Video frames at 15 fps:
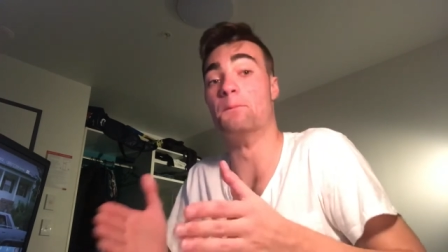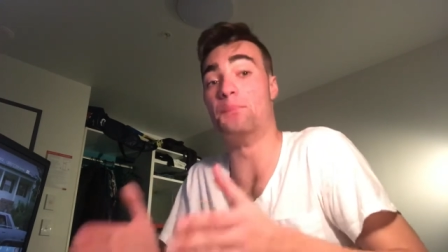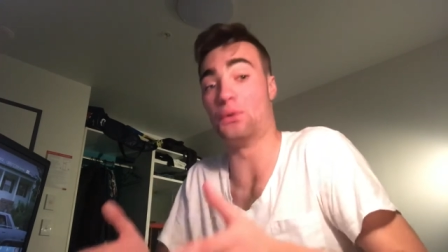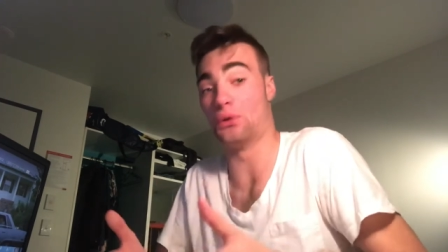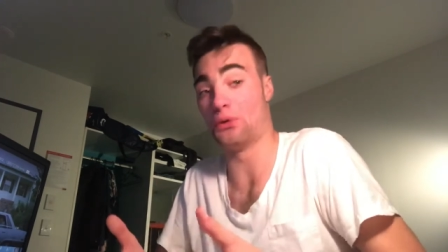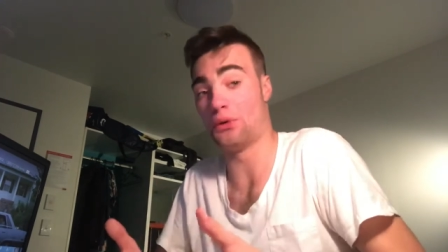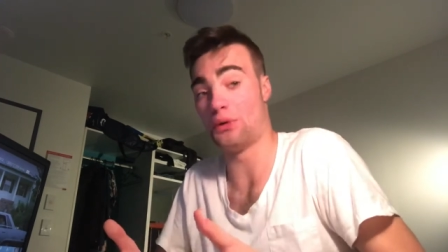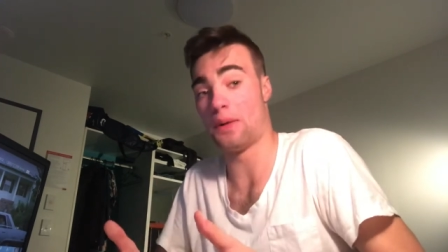
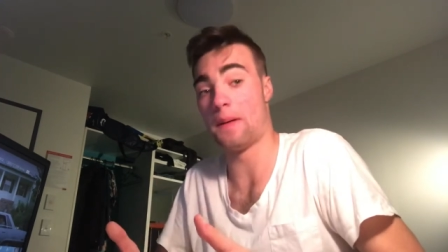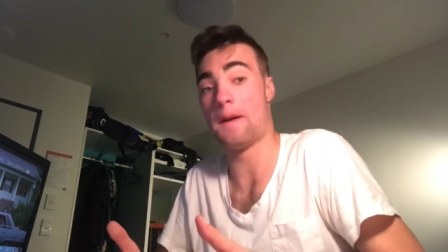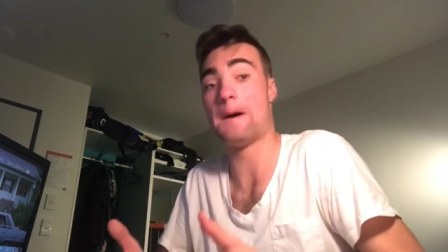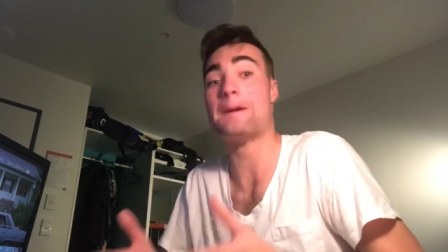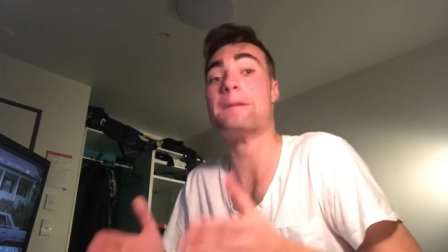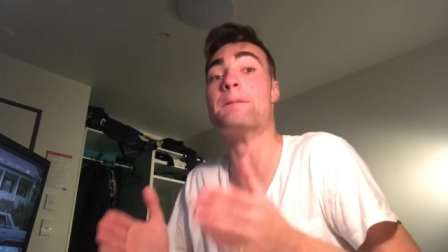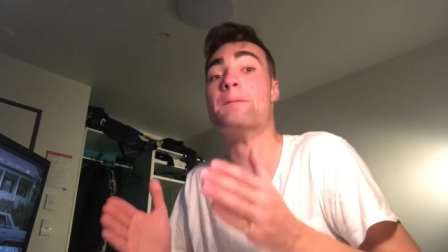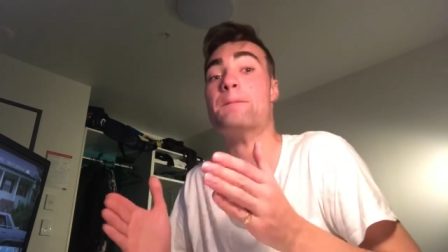B,
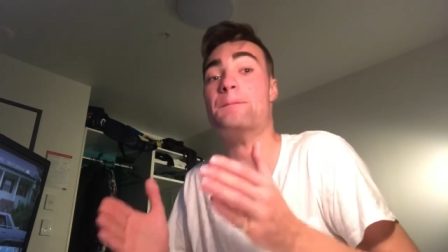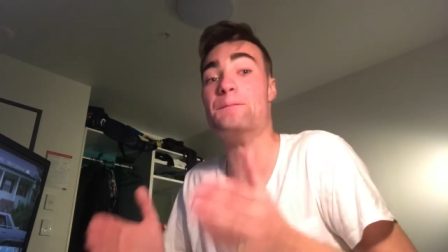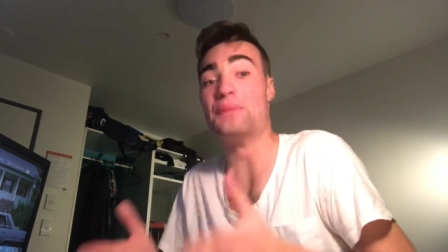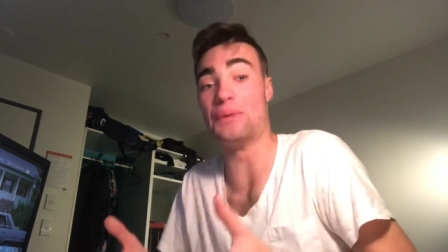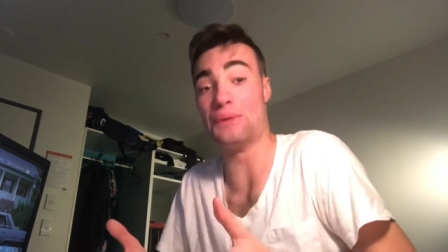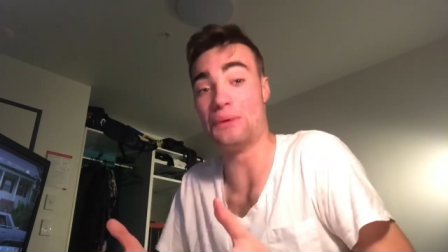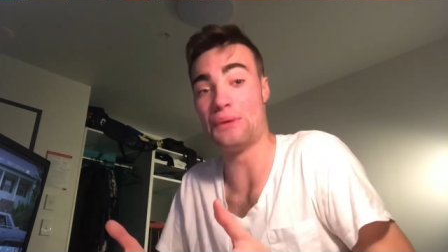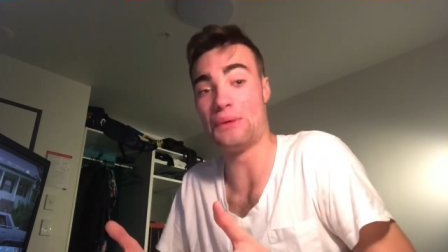
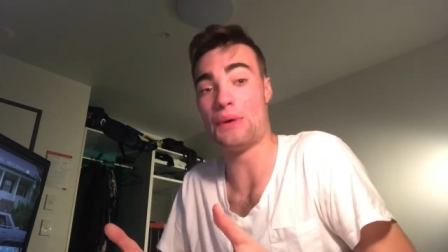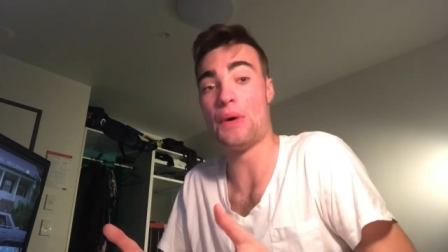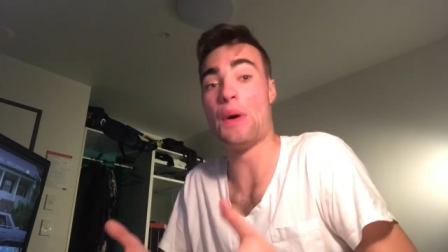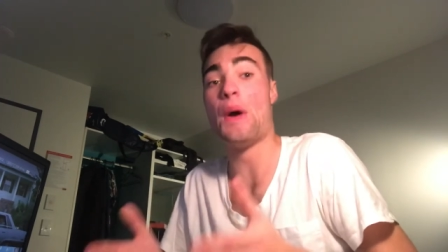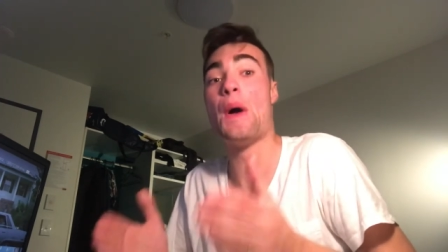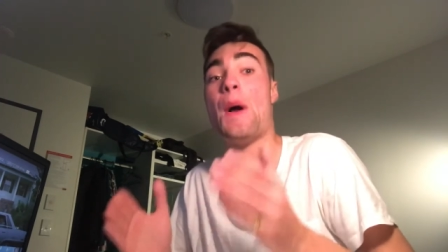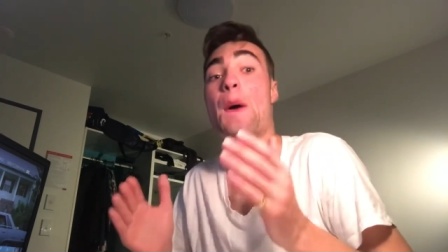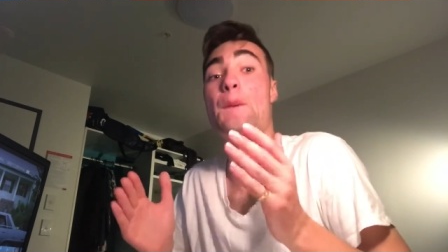B,
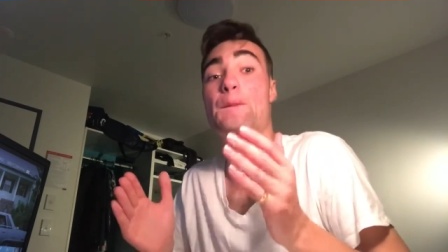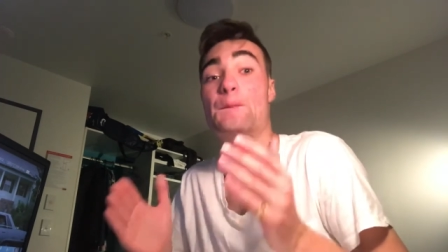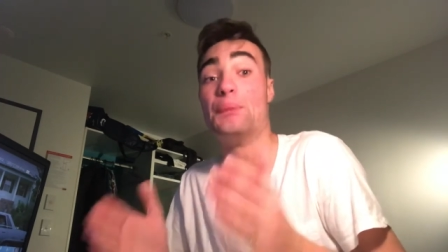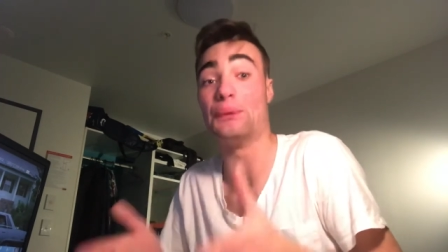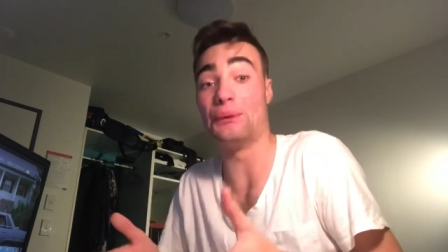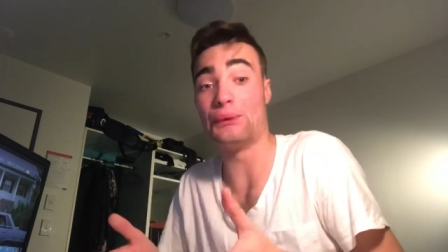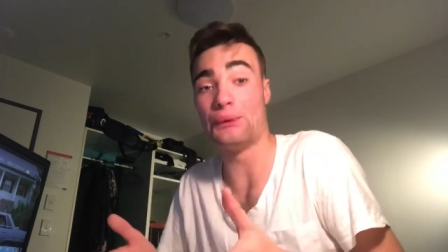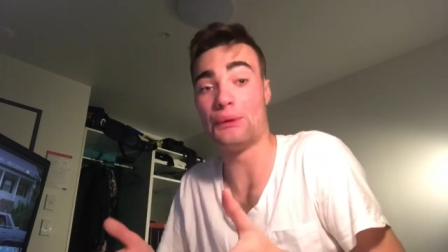
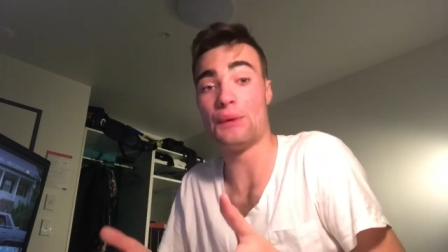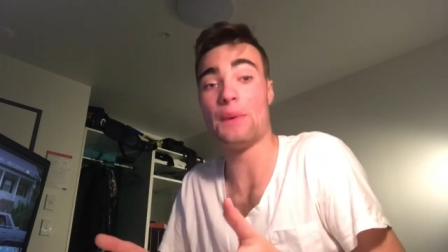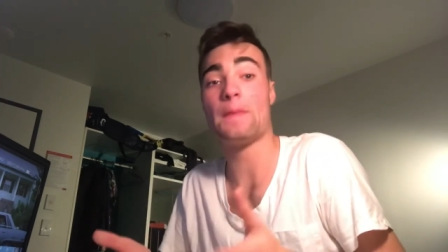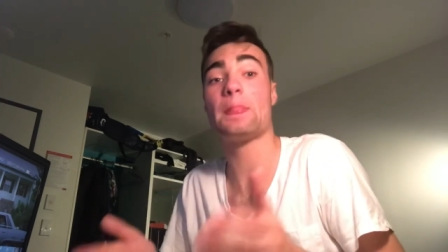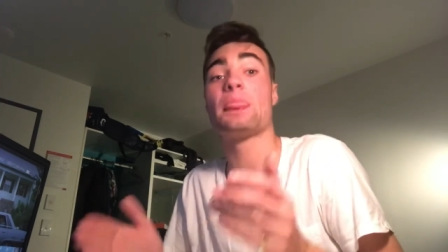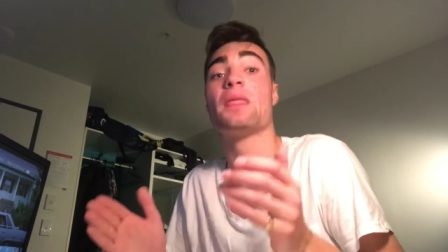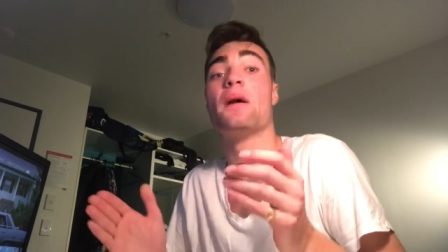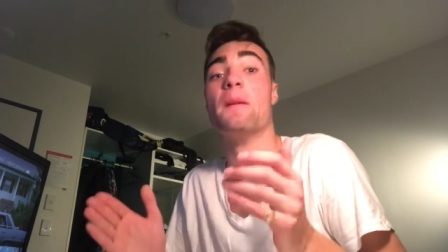B,
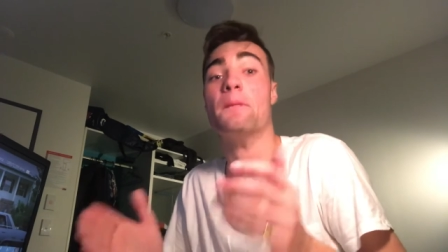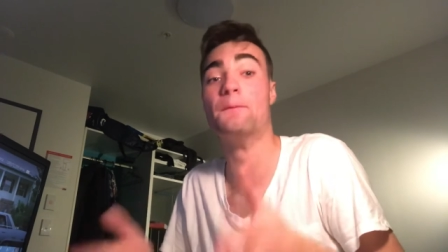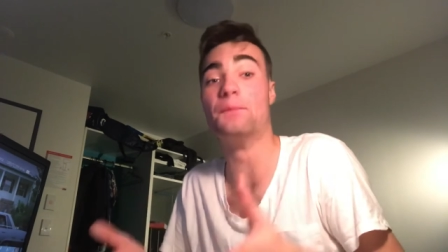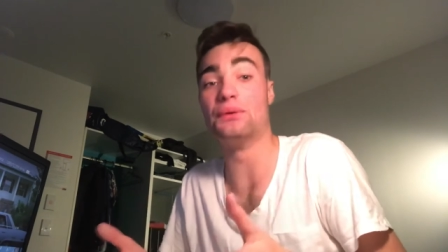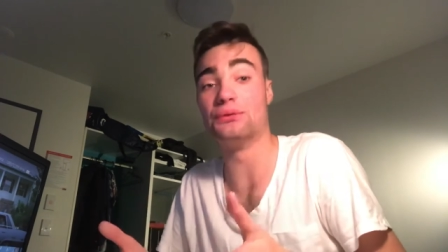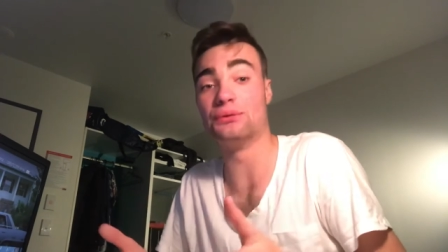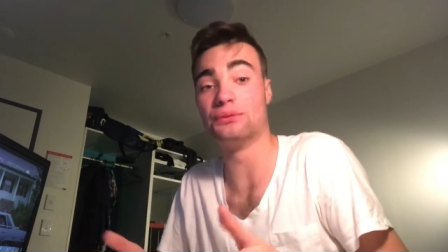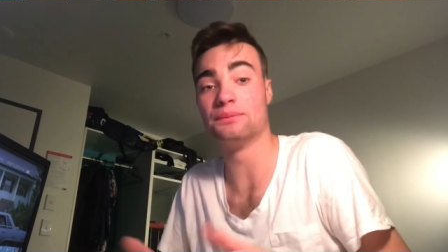
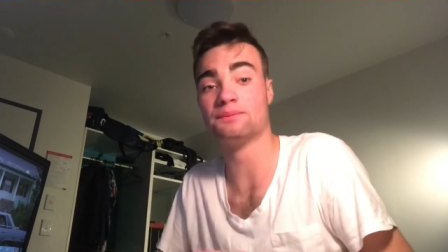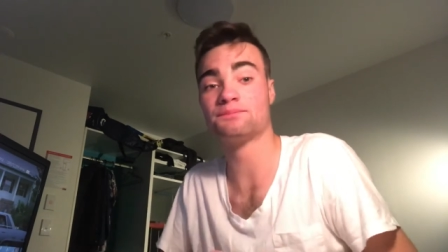B.